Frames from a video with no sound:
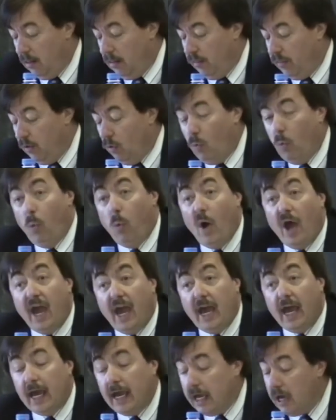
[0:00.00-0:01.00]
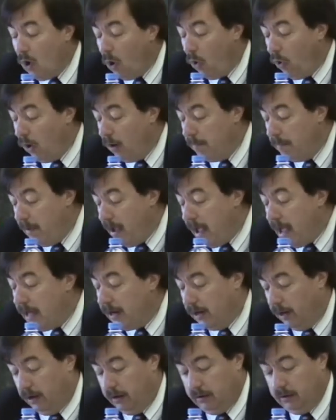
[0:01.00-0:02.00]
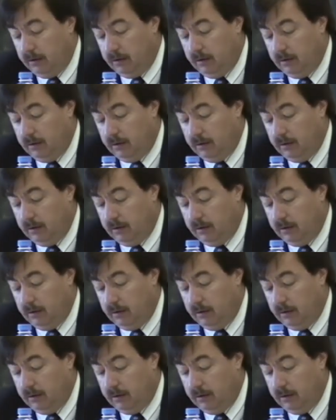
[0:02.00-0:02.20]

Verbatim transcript: the way or manner